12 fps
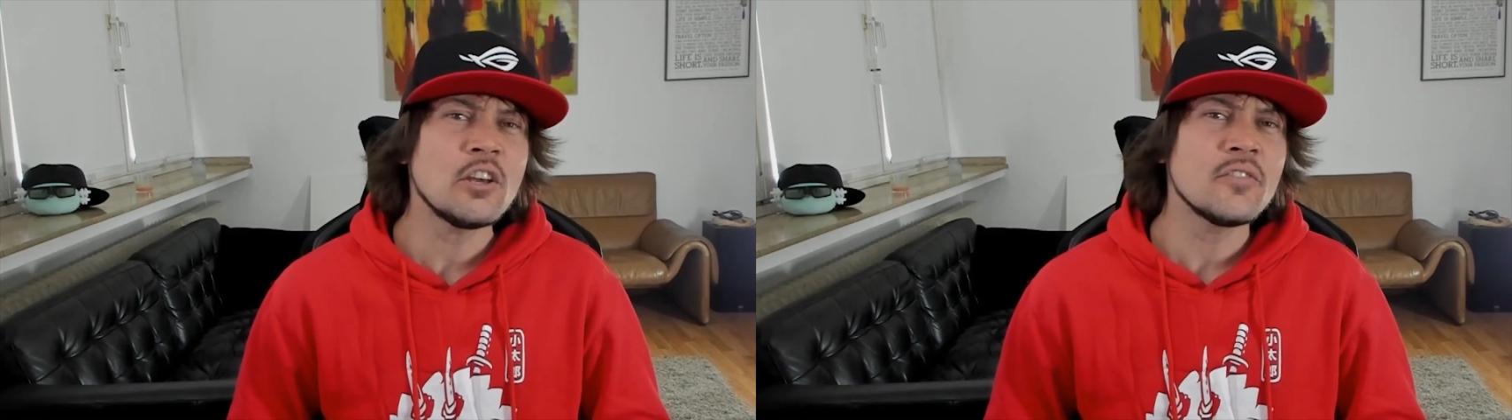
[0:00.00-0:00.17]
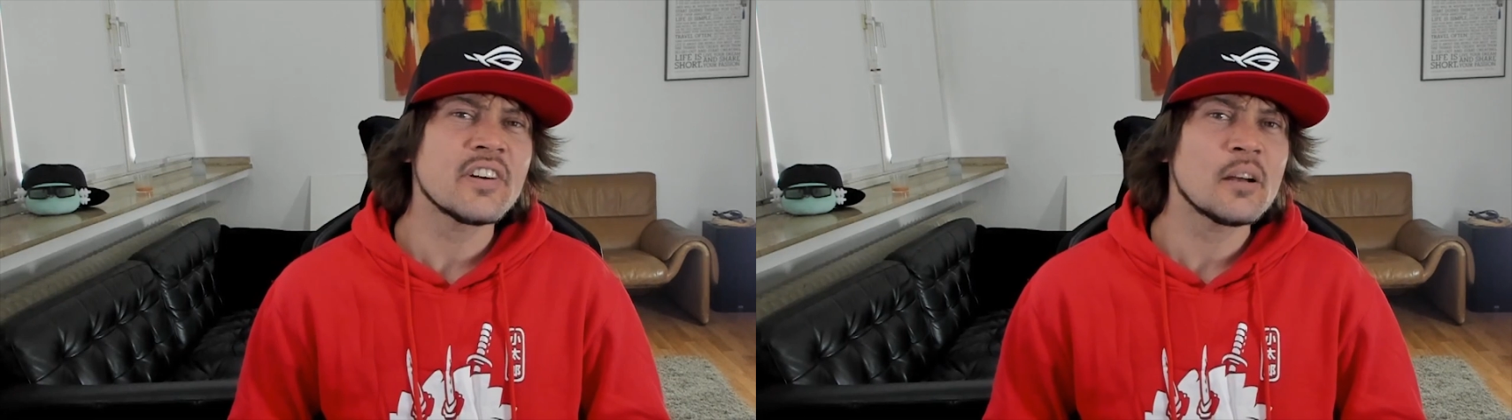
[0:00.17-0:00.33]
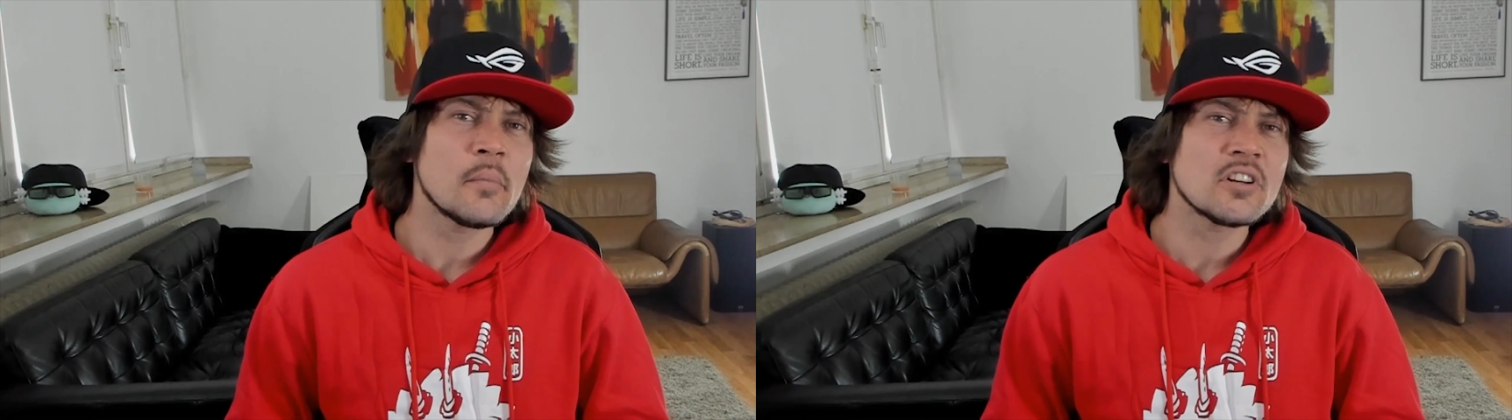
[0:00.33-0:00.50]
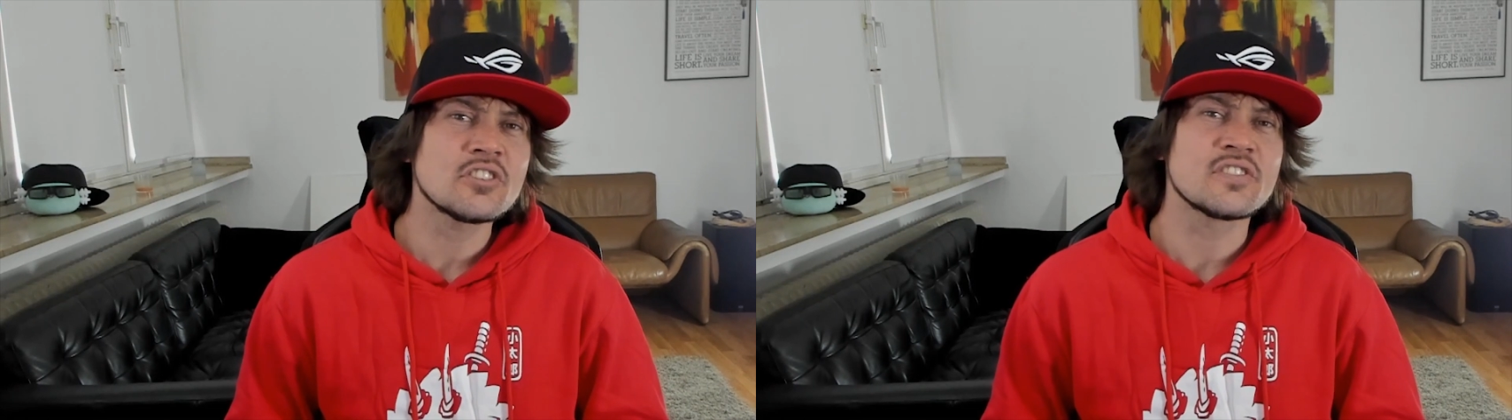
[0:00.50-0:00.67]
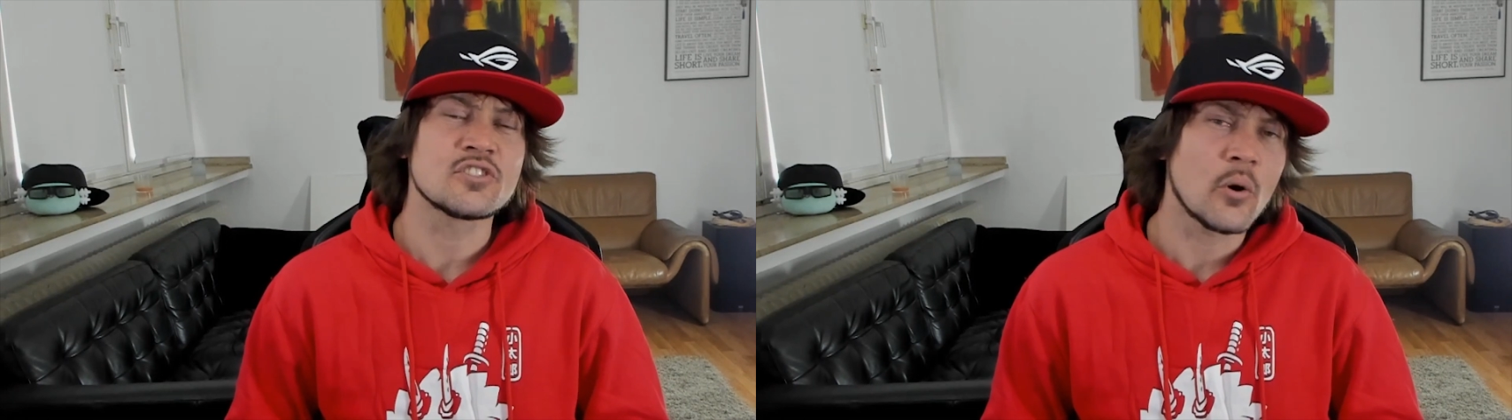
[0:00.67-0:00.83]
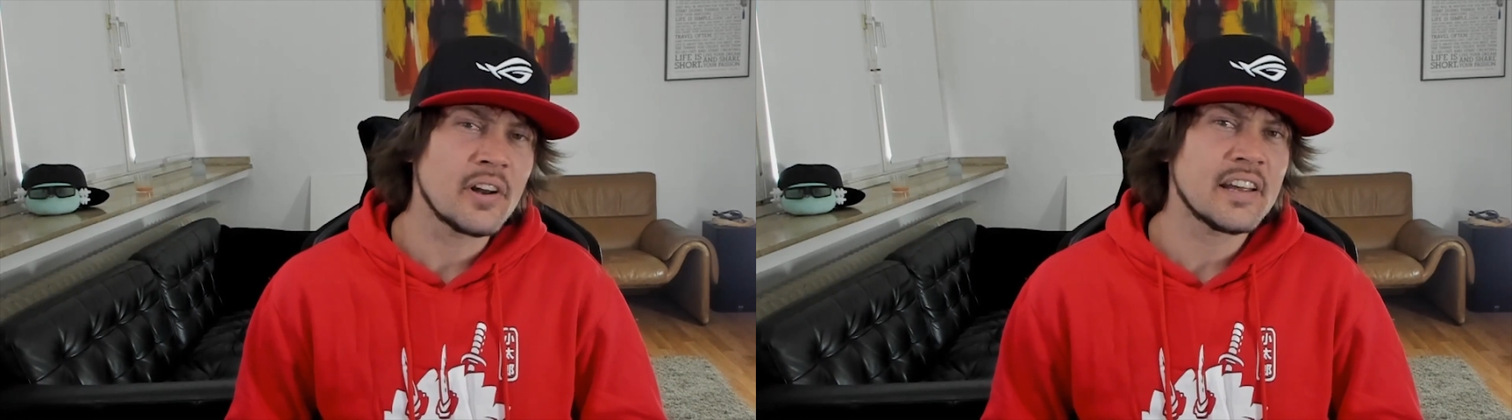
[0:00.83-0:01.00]
you very much for
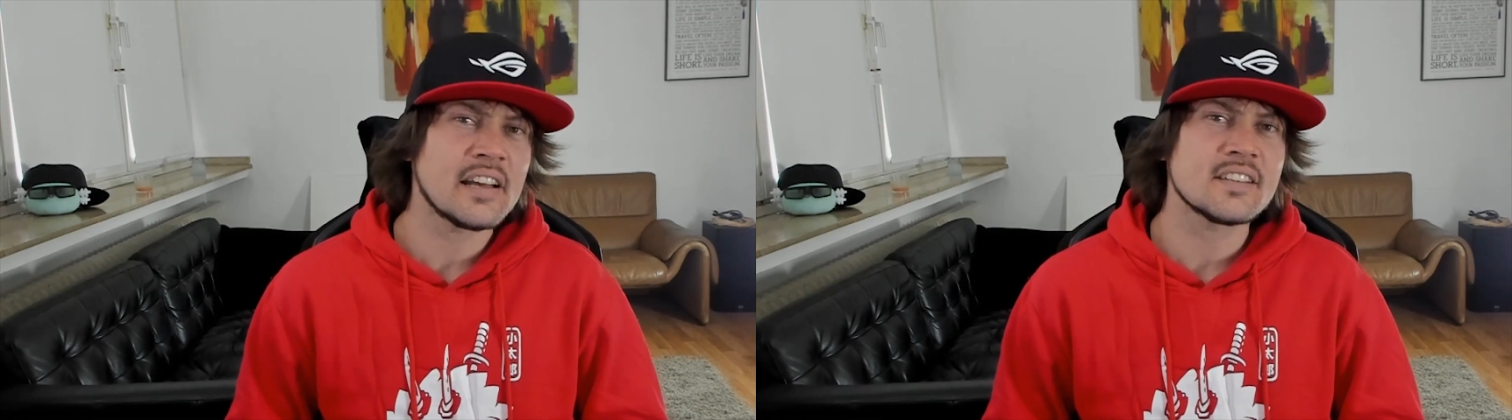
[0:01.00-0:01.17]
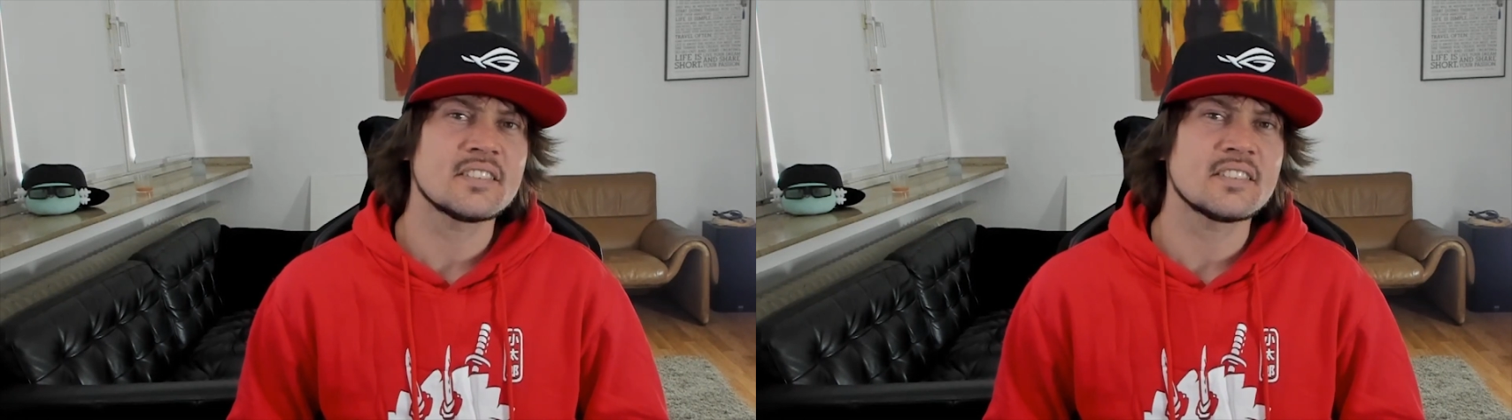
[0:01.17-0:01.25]
joining us